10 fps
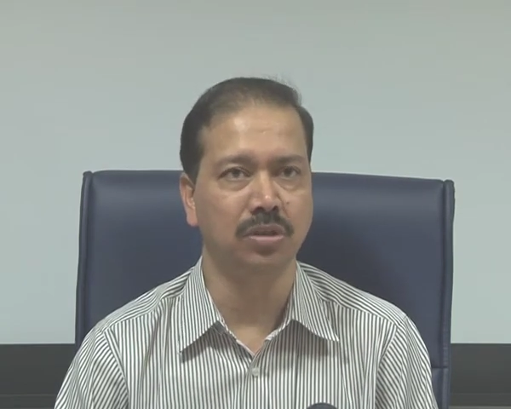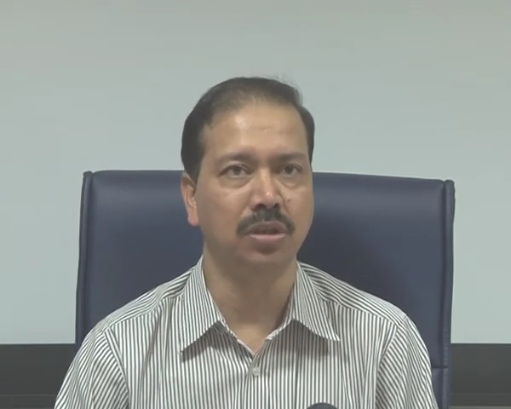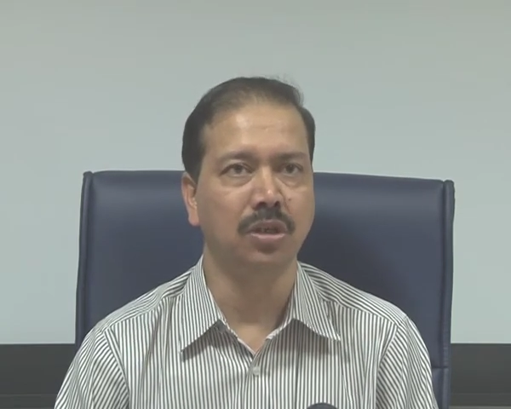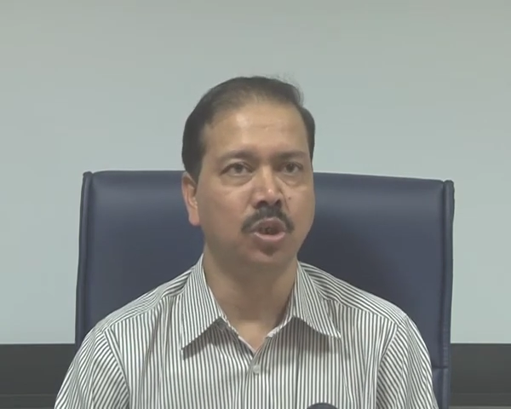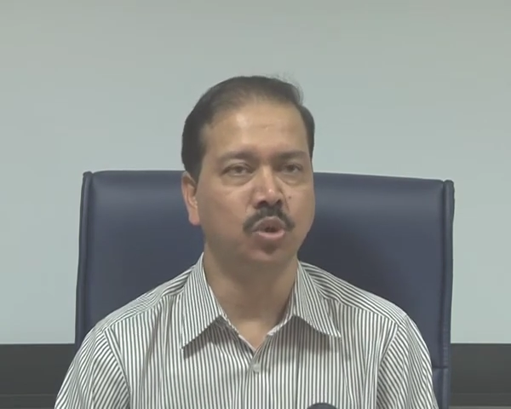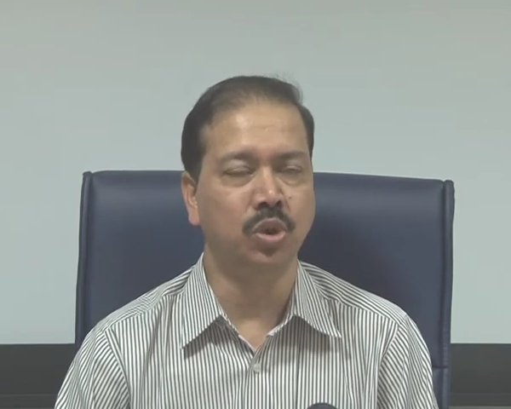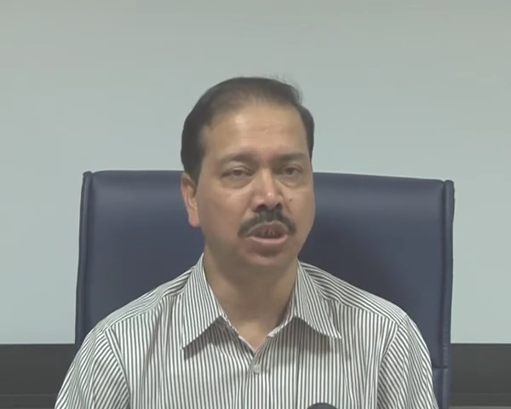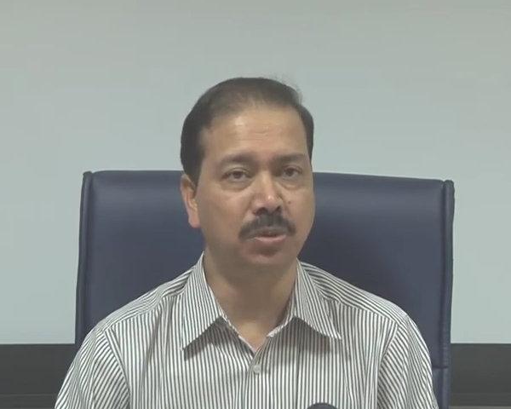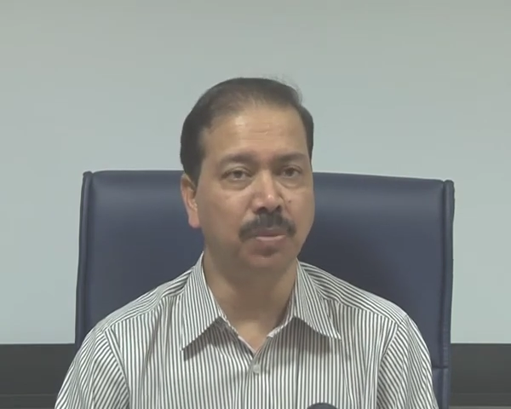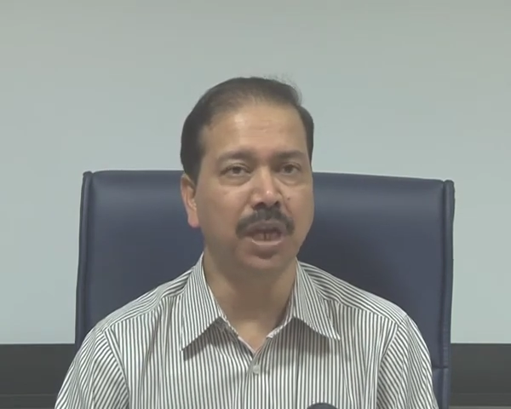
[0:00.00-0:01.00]
So
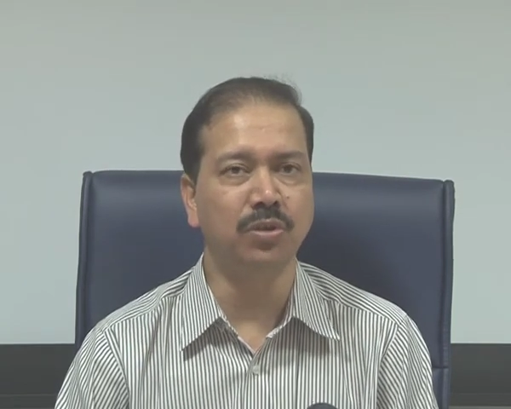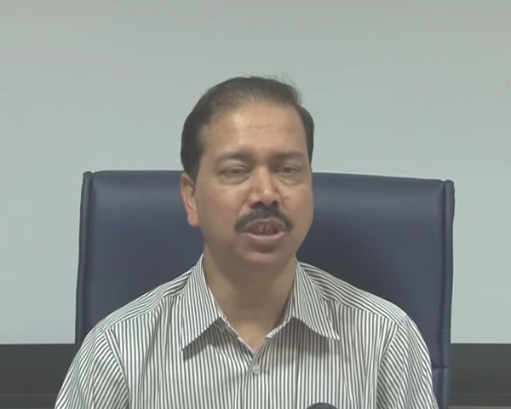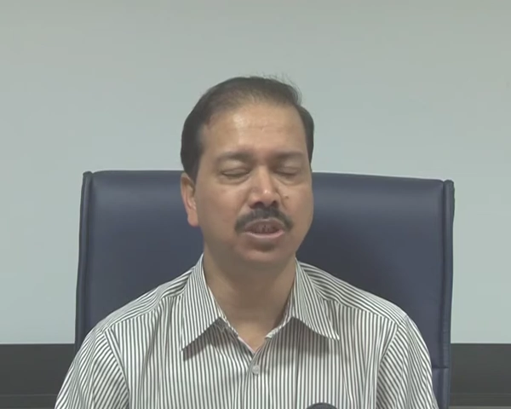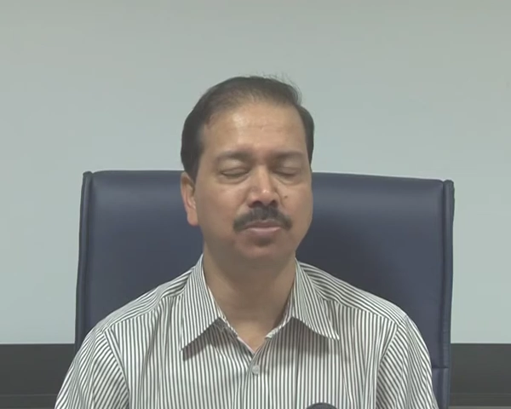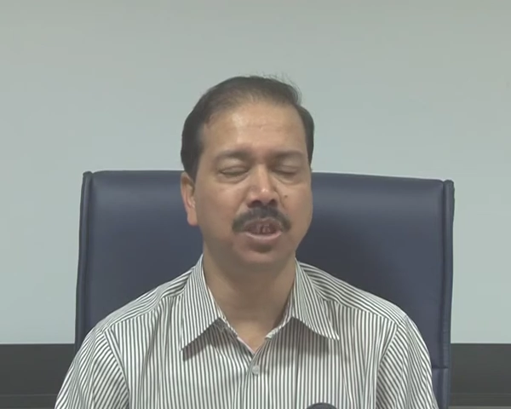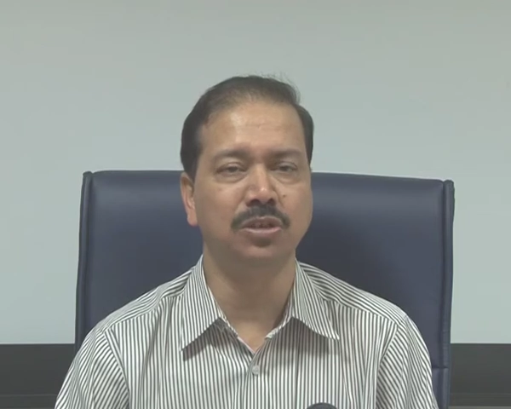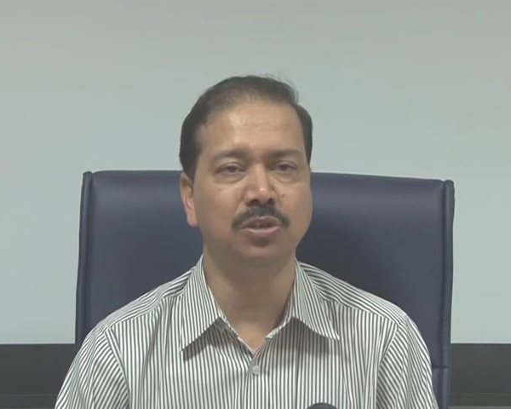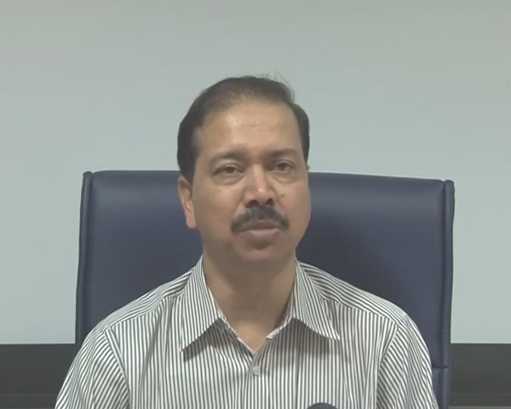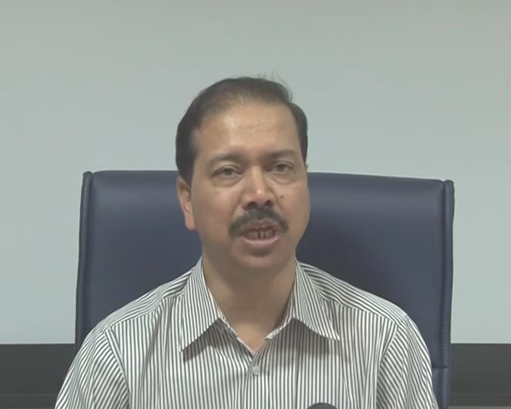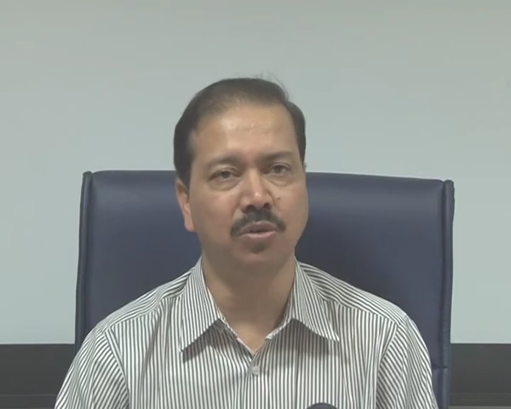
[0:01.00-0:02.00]
dysbiosis means
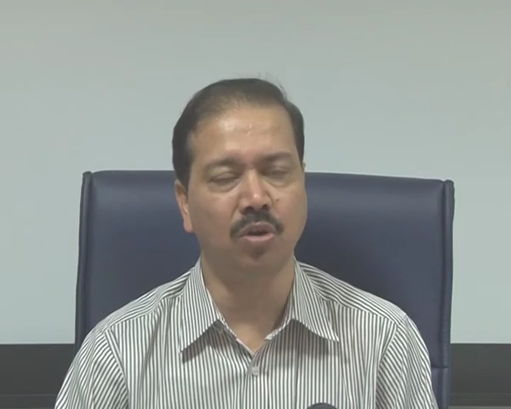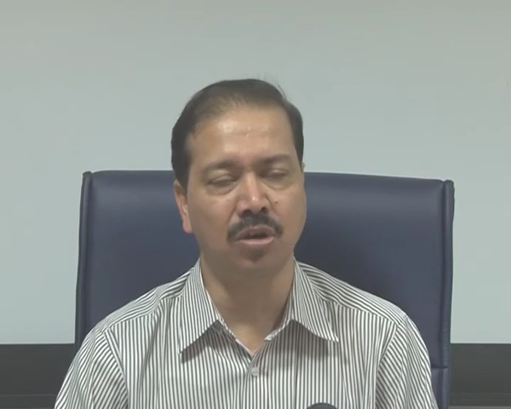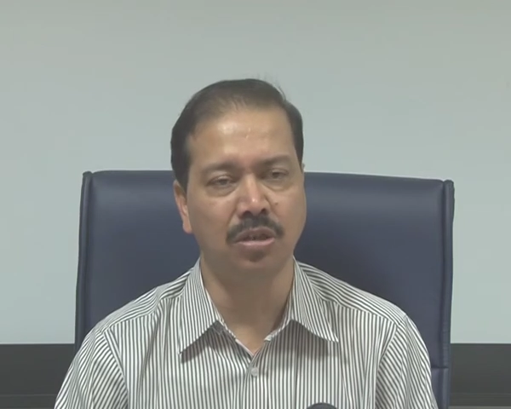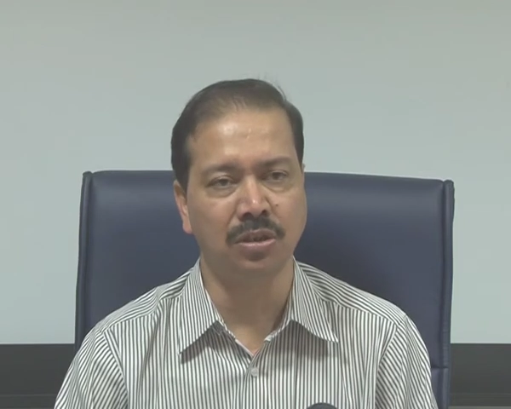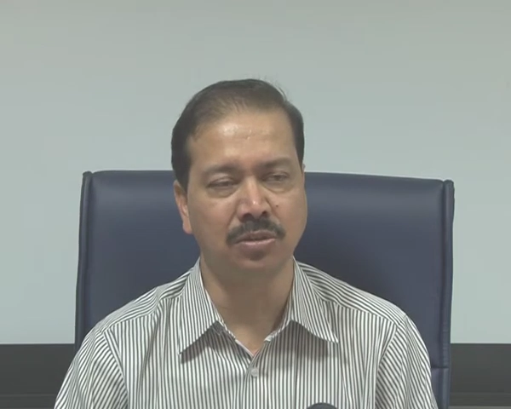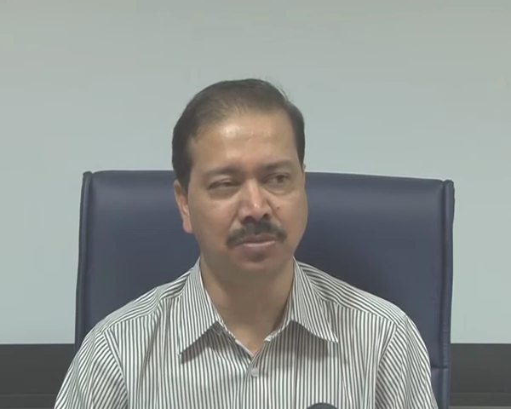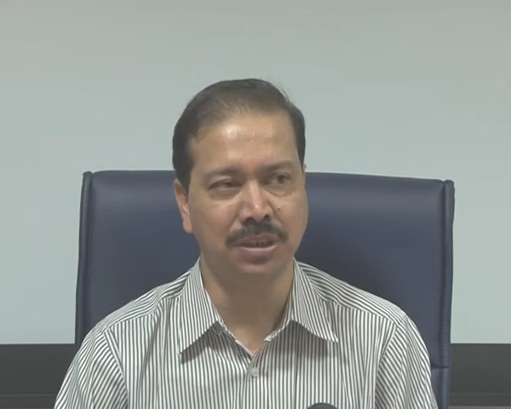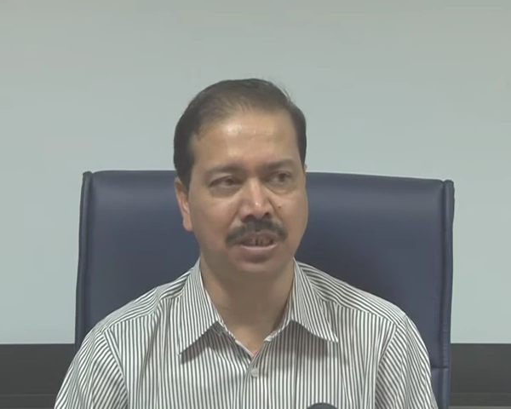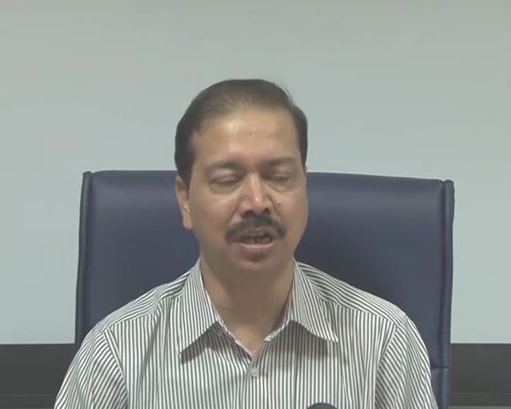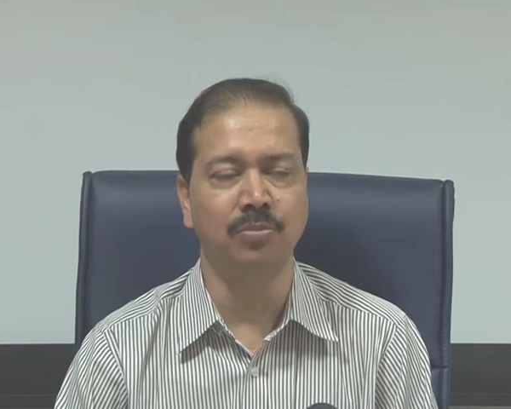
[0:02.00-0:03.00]
microorganisms in an
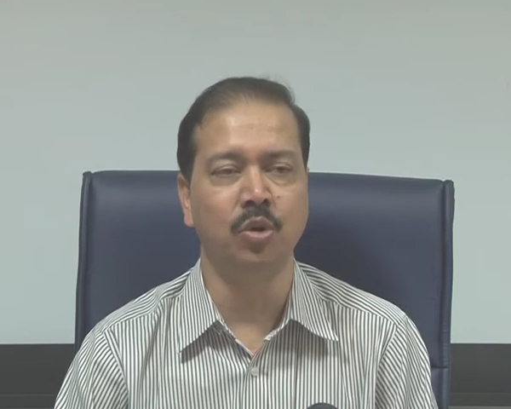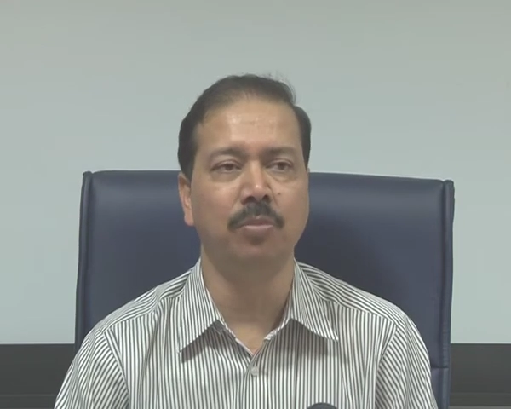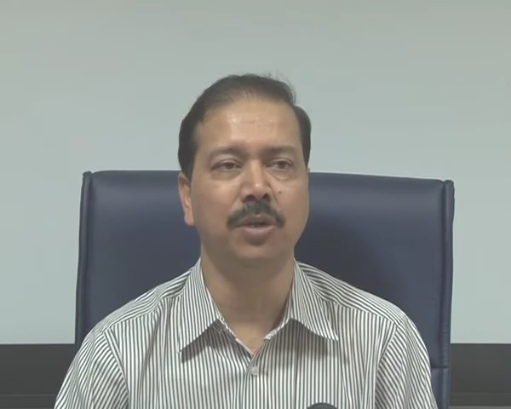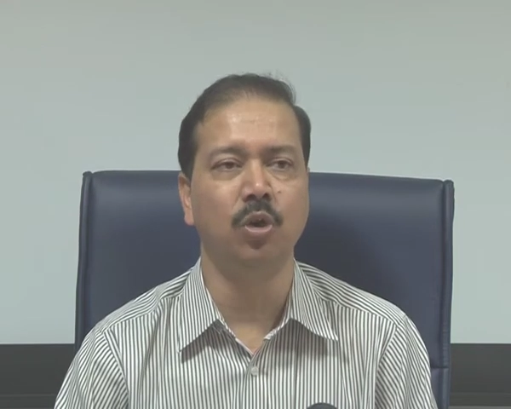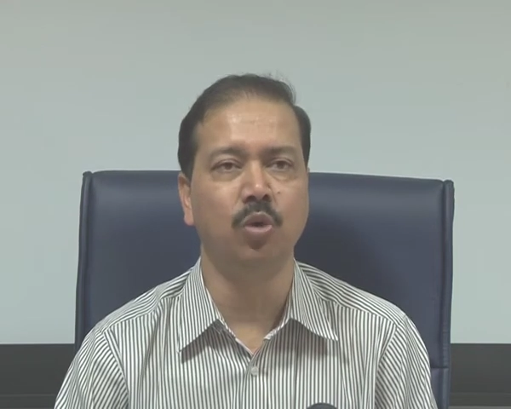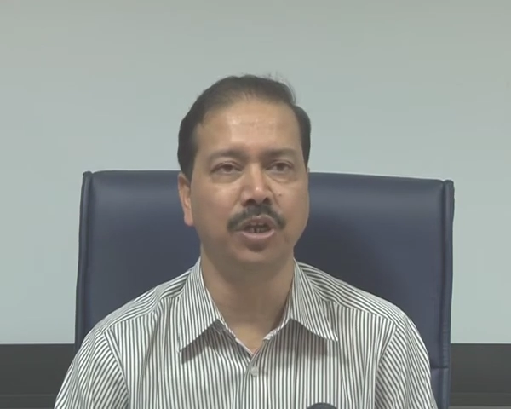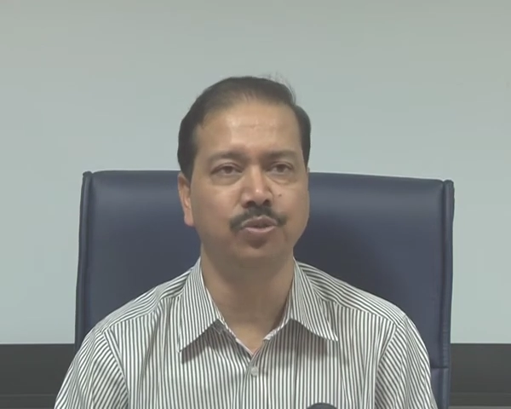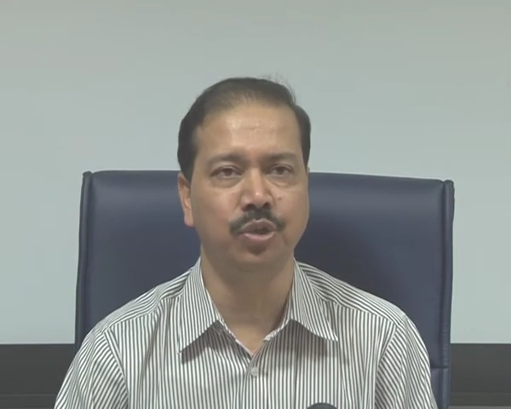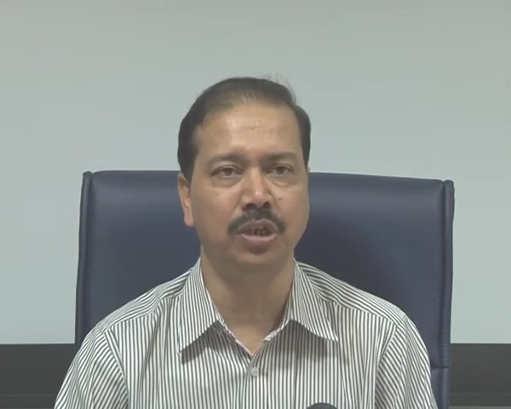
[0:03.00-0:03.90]
abnormal location,